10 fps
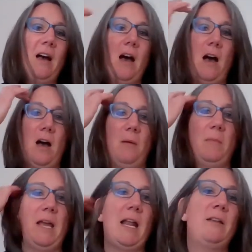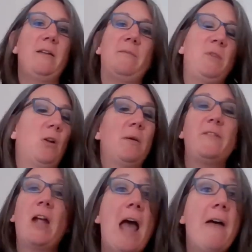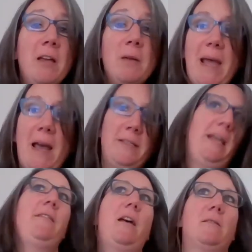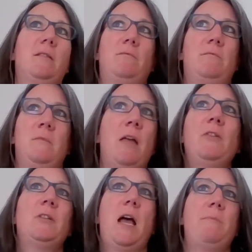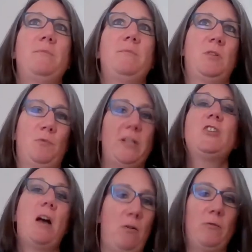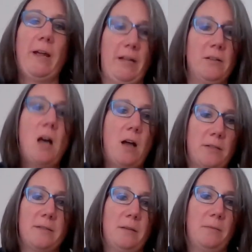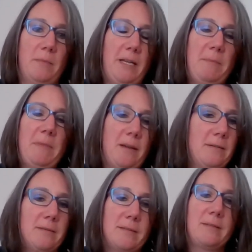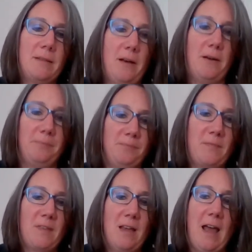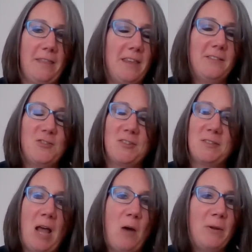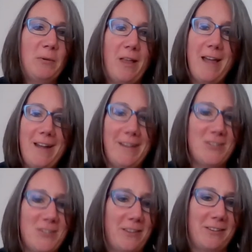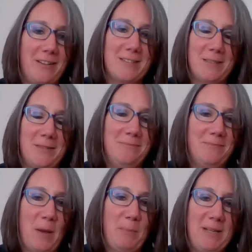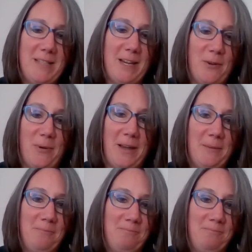And I, you know, if you're having a bad day, that's another time to reach out, right, and talk to somebody, because I think just how we rely on each other, that's a big takeaway.